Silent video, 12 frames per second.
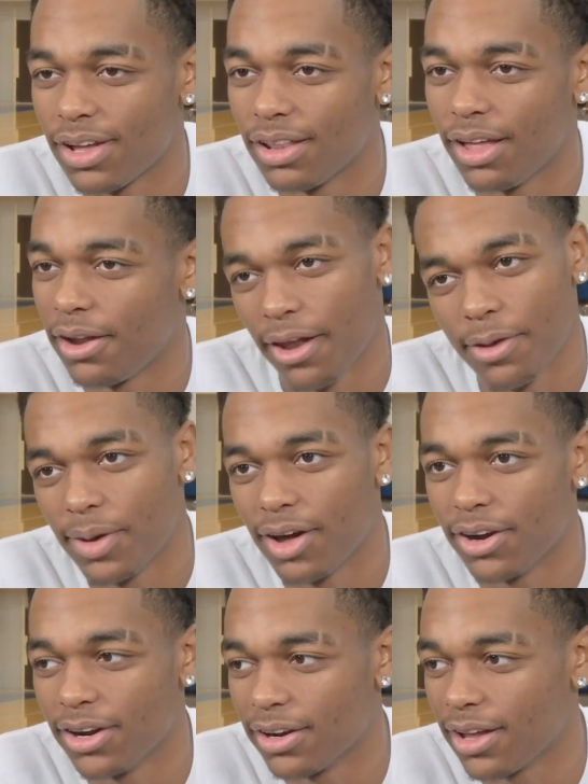I love that
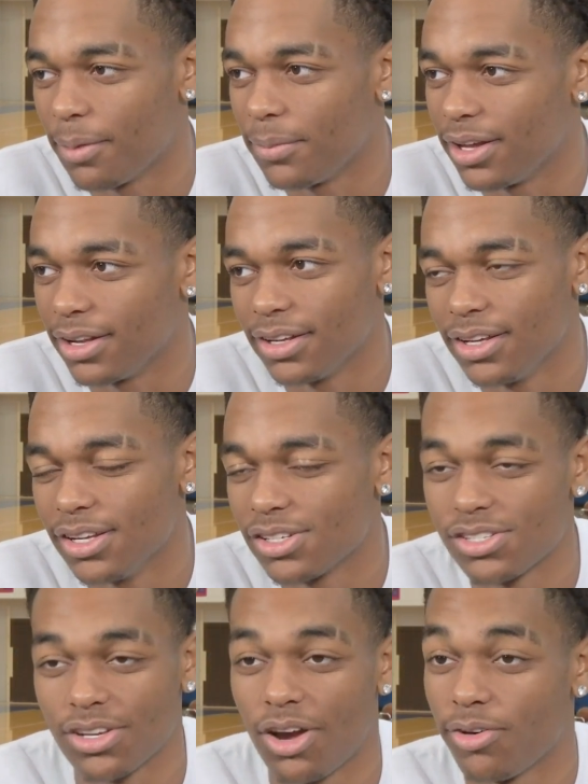about her. I mean,
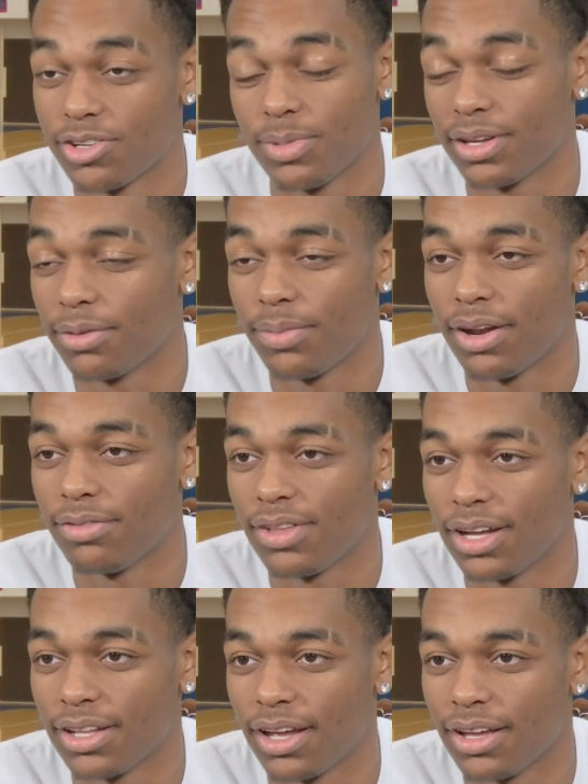she's always been competitive
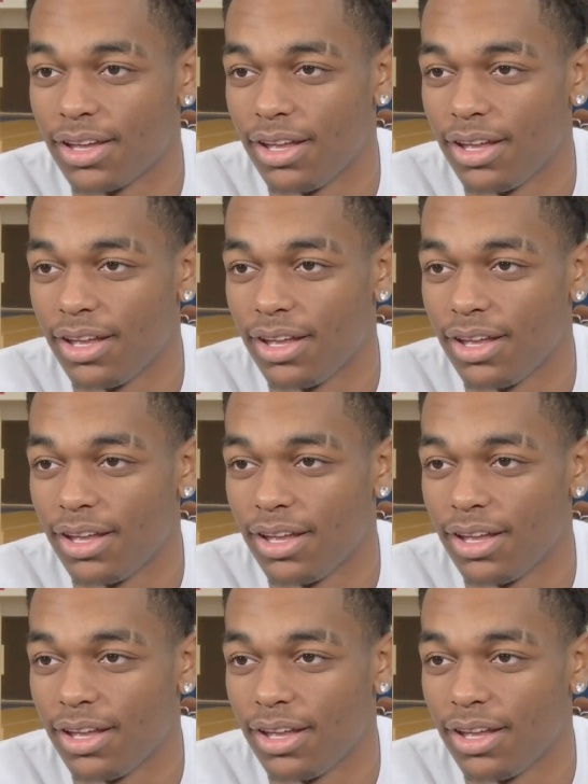like that.